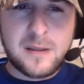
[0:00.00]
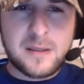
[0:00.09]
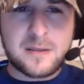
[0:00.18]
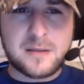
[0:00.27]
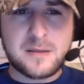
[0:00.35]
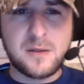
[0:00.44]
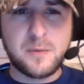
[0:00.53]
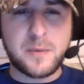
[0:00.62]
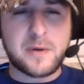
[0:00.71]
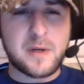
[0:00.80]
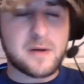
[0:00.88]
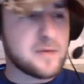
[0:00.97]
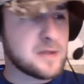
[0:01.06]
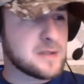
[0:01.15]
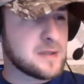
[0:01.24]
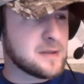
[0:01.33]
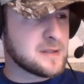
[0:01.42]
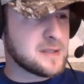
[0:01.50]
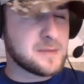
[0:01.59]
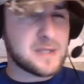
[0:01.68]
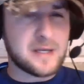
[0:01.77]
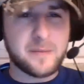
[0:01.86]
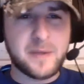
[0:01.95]
super nervous. It seems
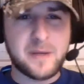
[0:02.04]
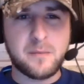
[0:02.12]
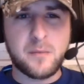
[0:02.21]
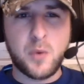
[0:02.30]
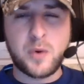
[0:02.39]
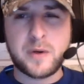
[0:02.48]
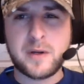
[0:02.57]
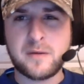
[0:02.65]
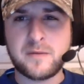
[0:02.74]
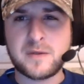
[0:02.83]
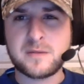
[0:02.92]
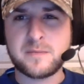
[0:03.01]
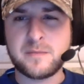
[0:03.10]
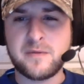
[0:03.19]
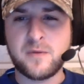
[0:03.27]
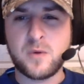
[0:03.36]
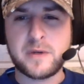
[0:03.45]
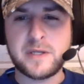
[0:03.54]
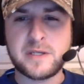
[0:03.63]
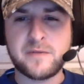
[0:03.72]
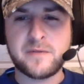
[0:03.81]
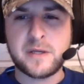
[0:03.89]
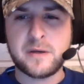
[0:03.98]
like I'm getting more nervous before each
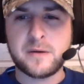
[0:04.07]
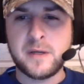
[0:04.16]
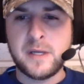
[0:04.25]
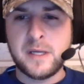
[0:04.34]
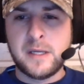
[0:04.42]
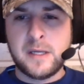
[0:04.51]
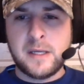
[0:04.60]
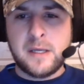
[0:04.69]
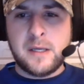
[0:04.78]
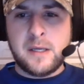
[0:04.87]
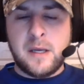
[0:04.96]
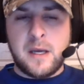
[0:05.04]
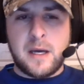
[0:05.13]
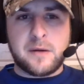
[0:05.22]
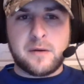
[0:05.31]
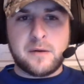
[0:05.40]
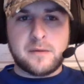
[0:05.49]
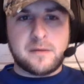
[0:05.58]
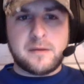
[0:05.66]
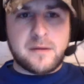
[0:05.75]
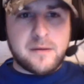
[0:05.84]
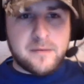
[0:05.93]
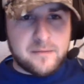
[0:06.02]
video. I don't
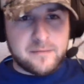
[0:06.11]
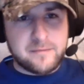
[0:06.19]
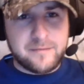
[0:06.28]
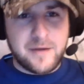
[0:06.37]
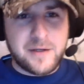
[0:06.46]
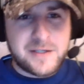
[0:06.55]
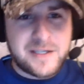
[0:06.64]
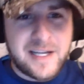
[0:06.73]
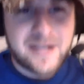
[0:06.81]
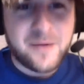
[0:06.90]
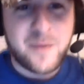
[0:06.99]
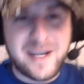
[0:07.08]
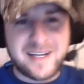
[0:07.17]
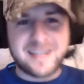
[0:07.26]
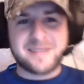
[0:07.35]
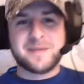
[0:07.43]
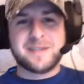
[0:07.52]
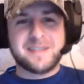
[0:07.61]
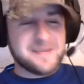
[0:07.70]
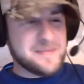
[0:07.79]
understand why, but